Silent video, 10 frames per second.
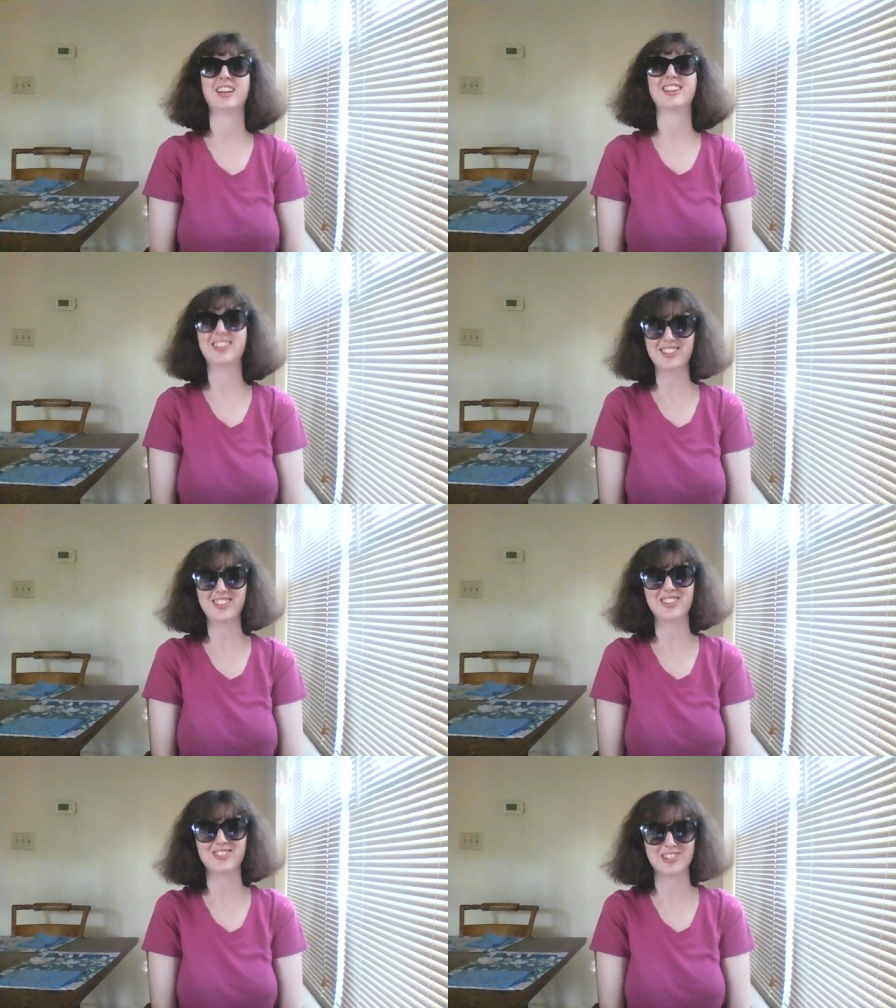This
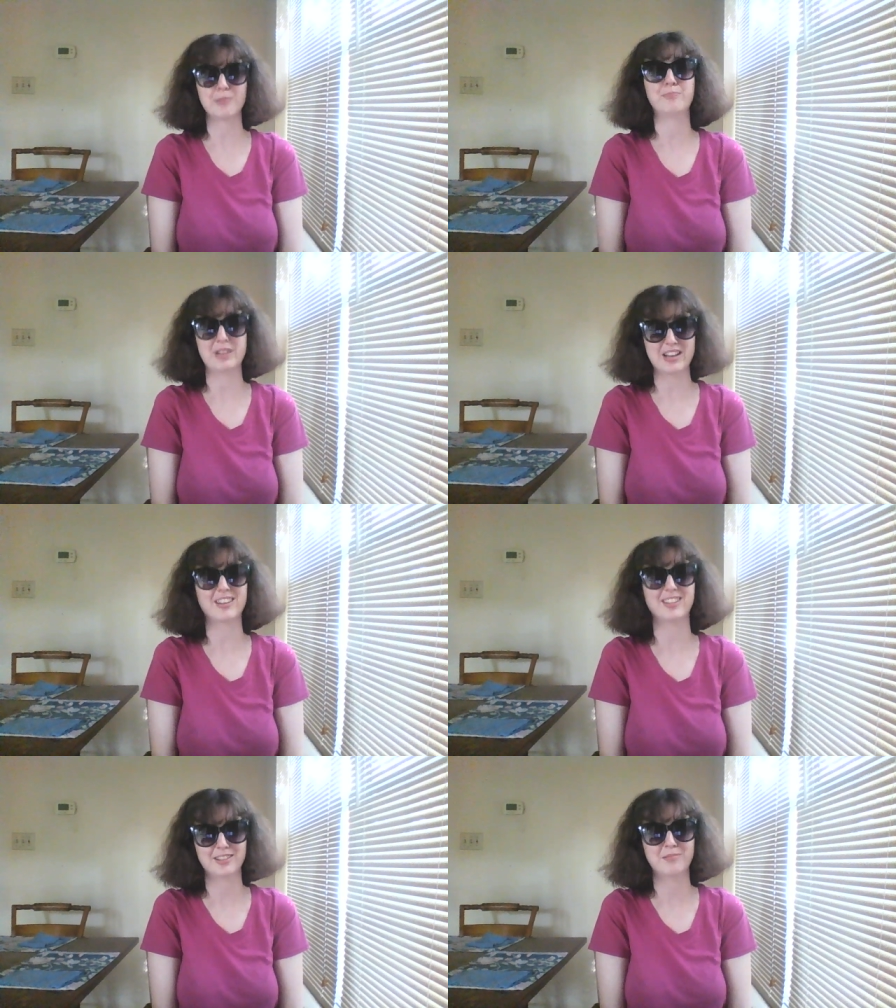is Rebecca
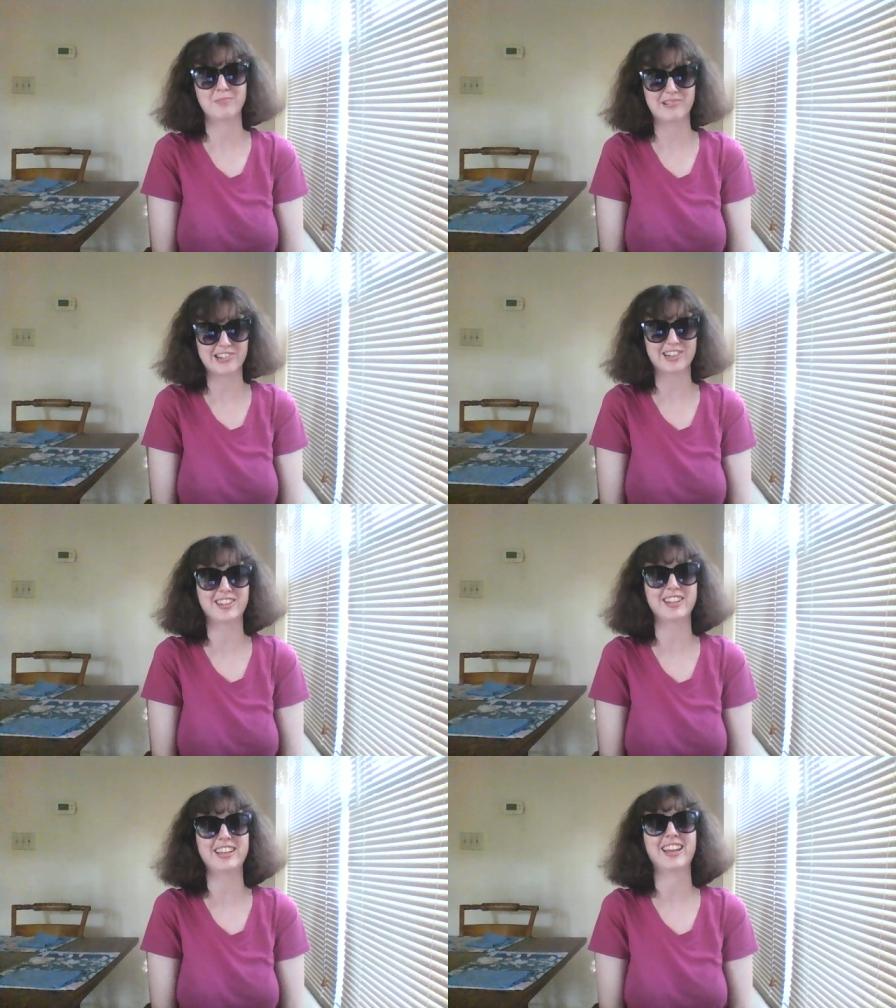Lynn
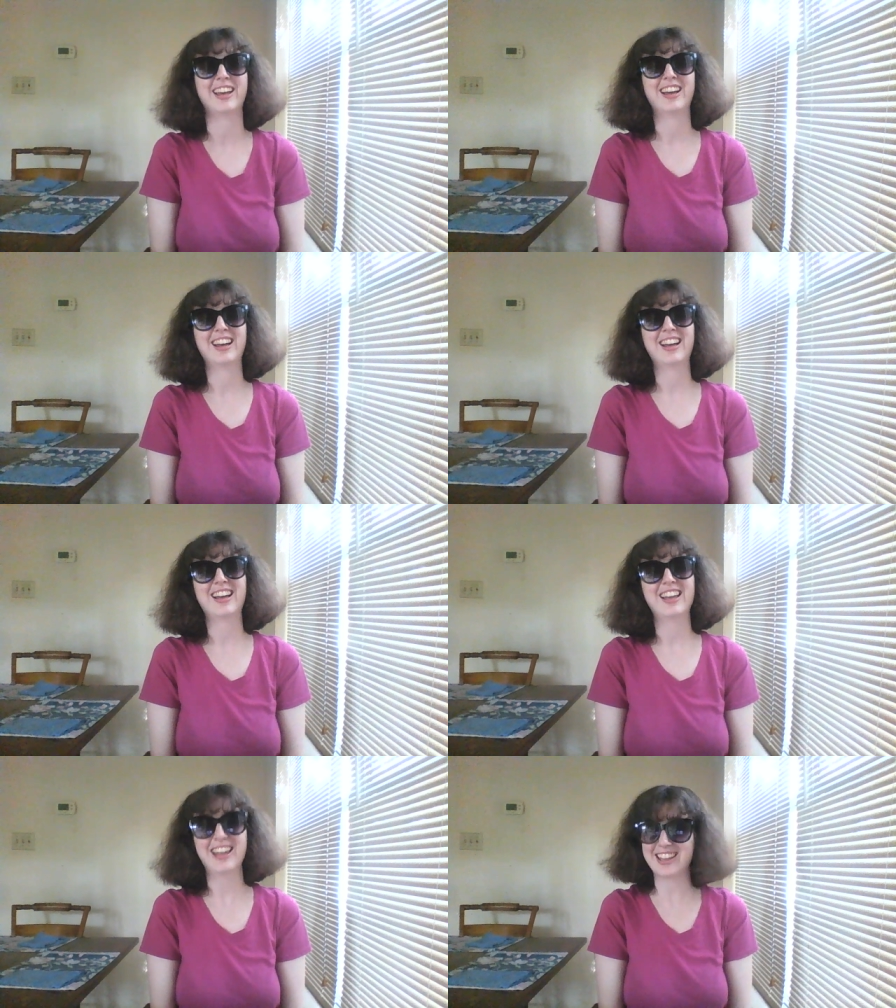Barclay,
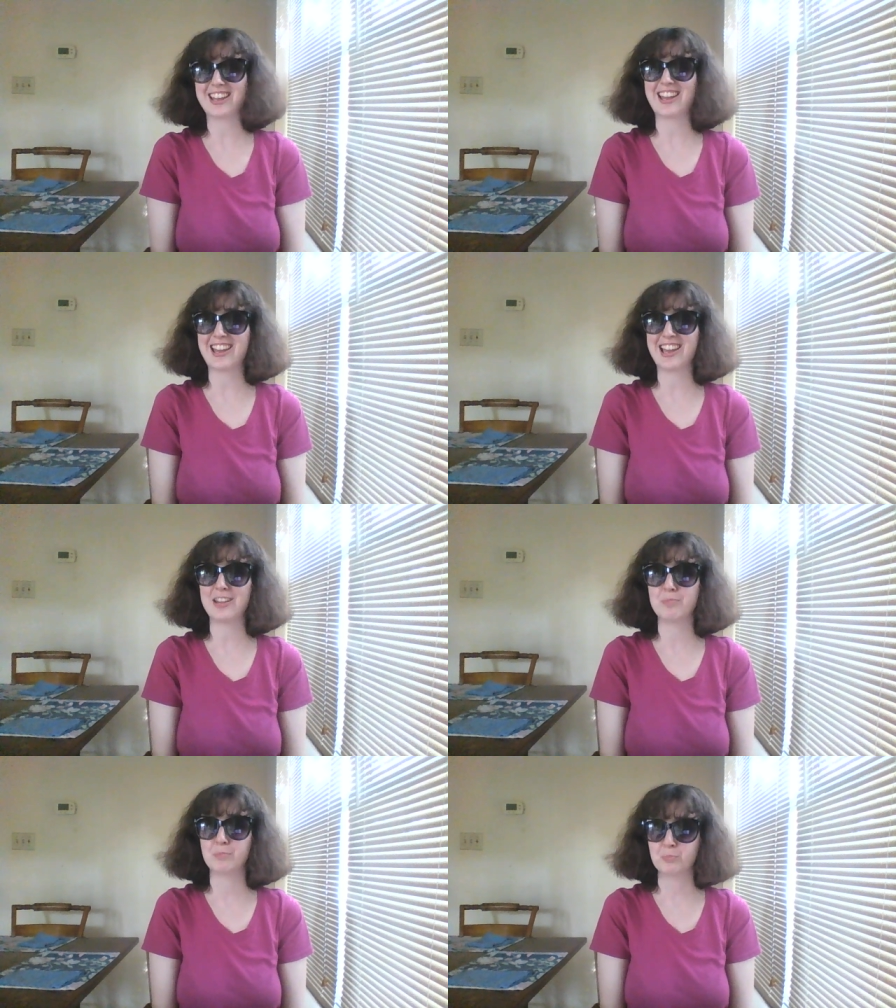
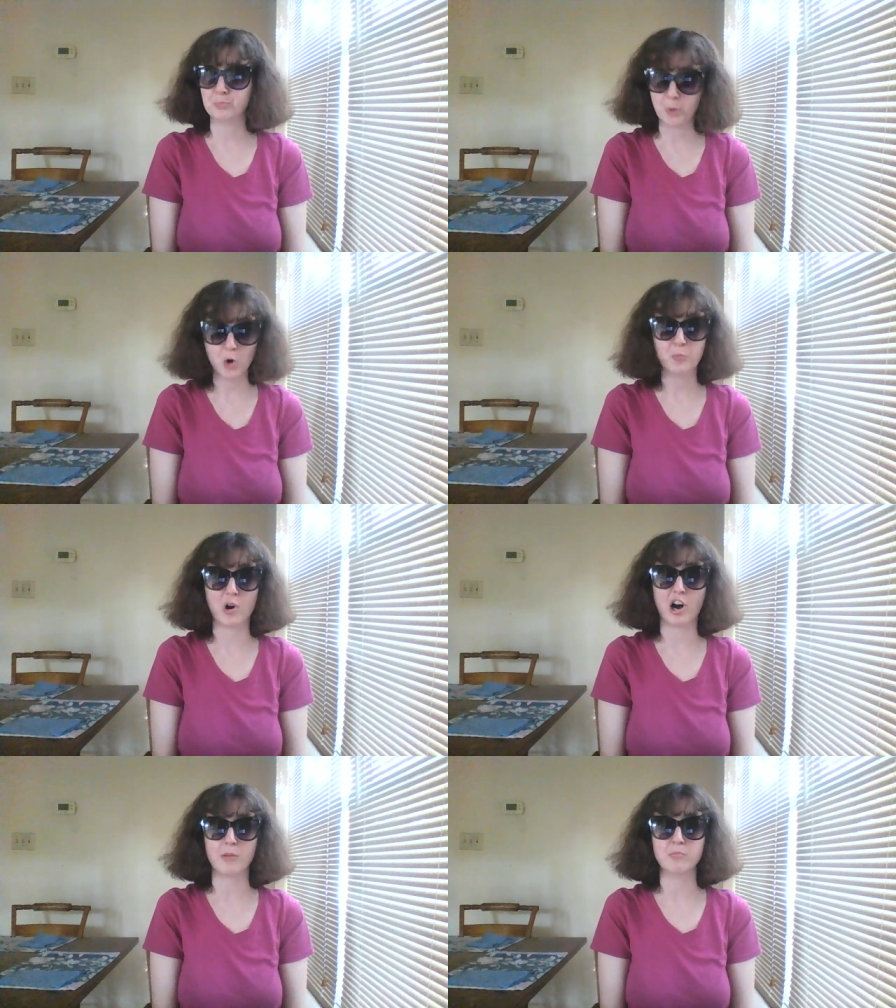aka
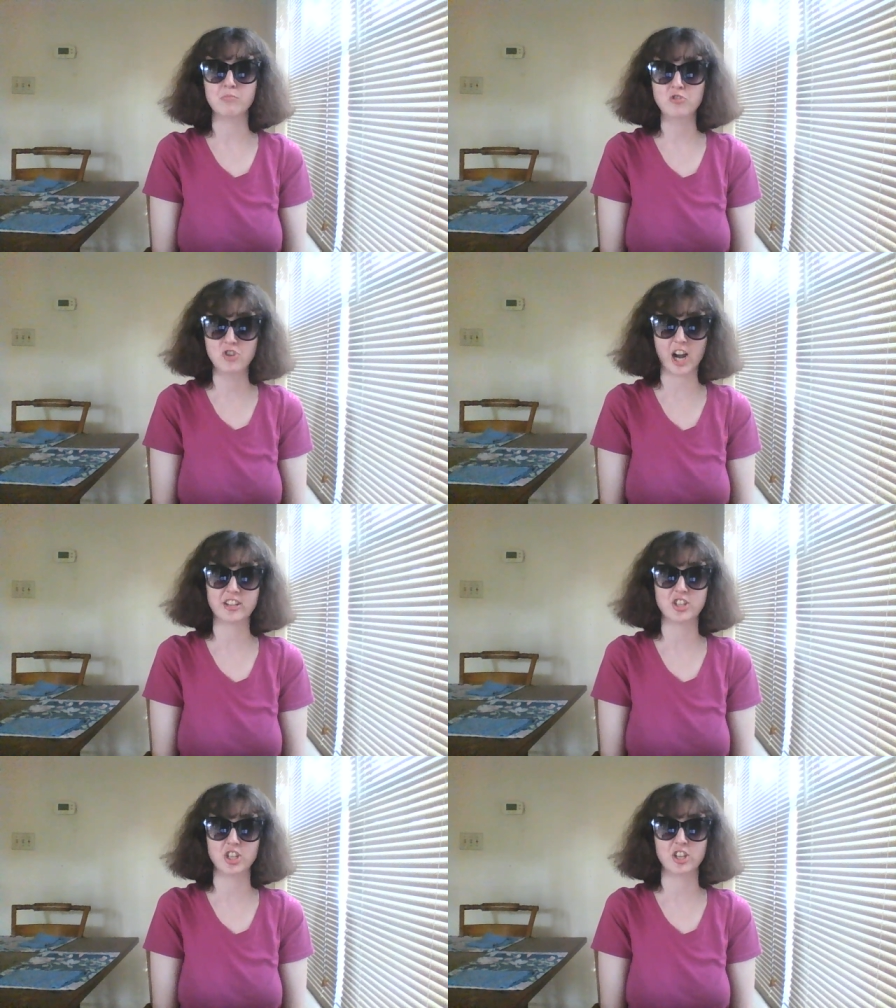Boobop
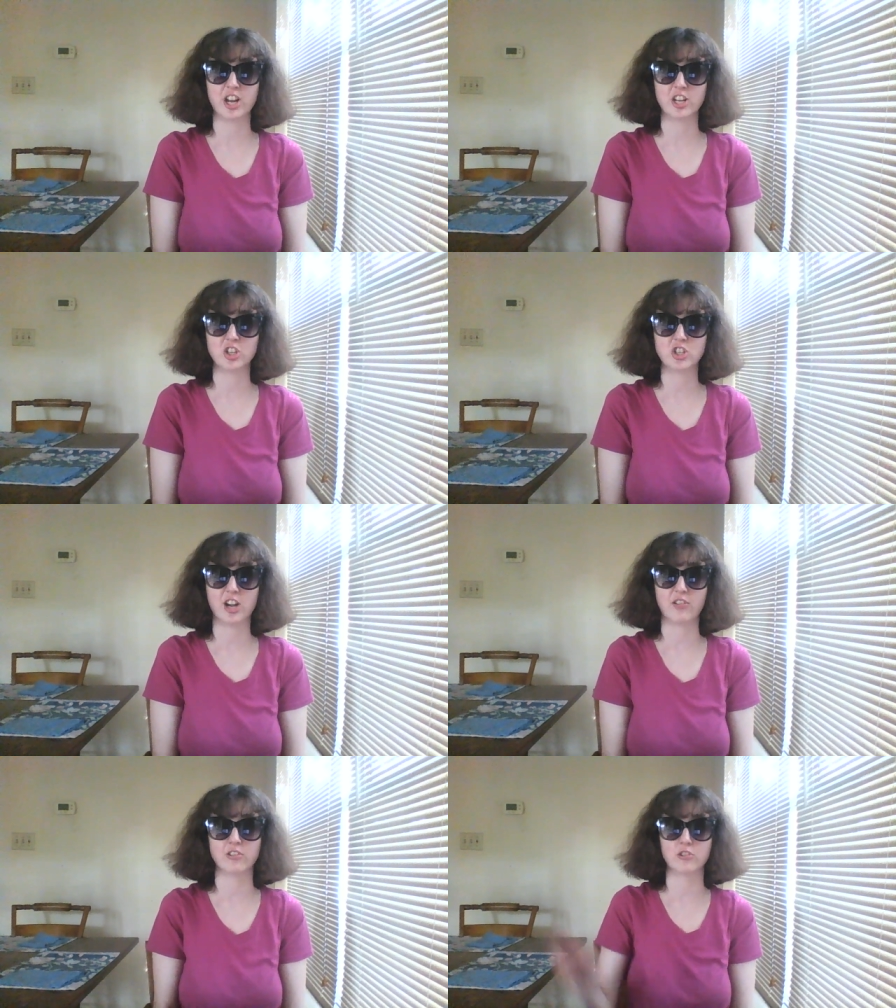
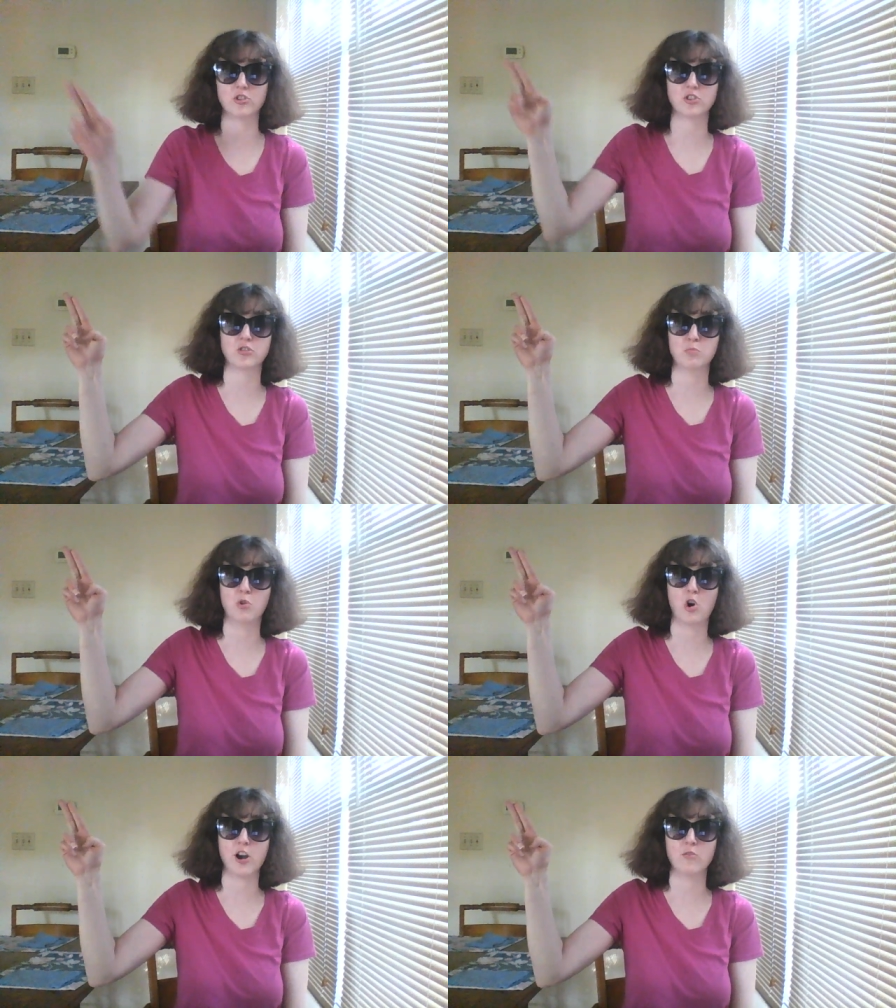1987. This is
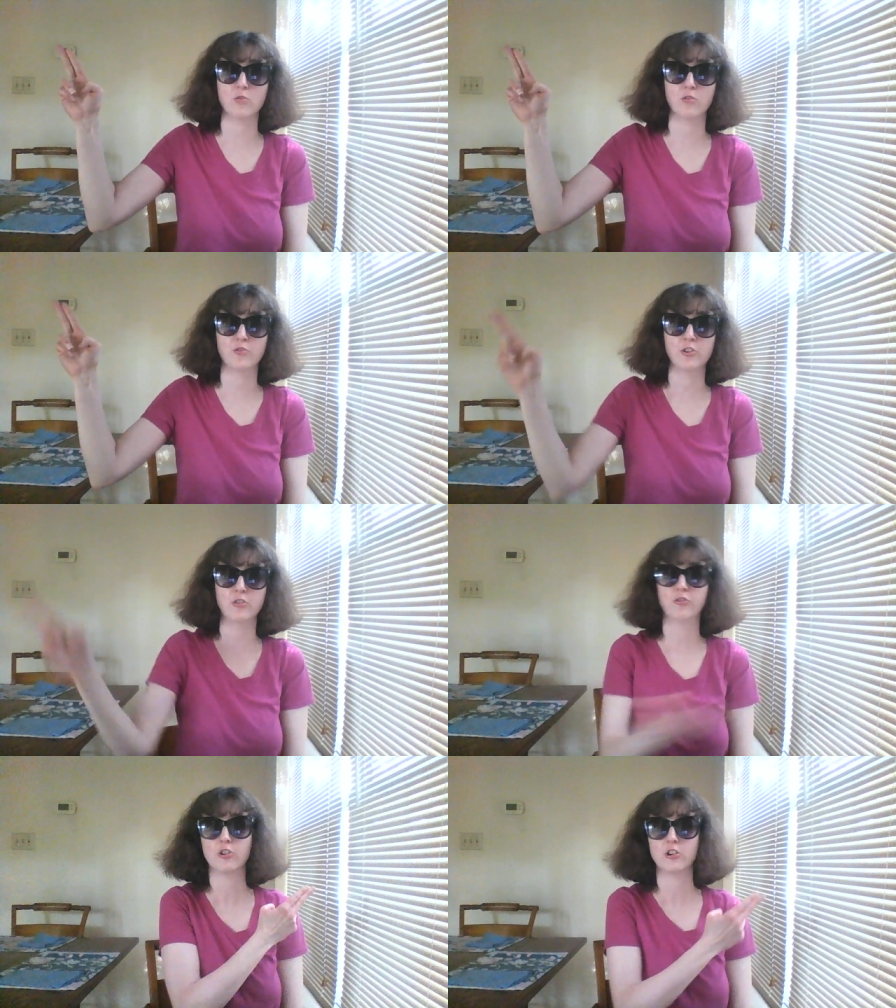my review
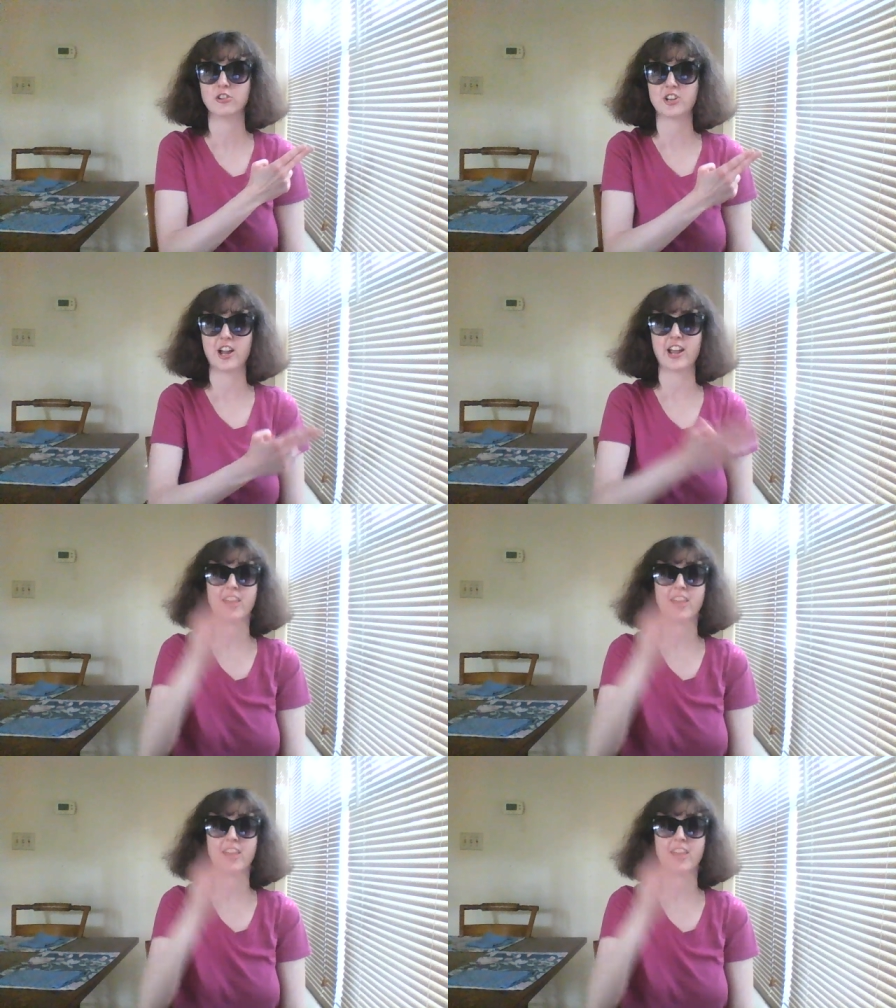for today.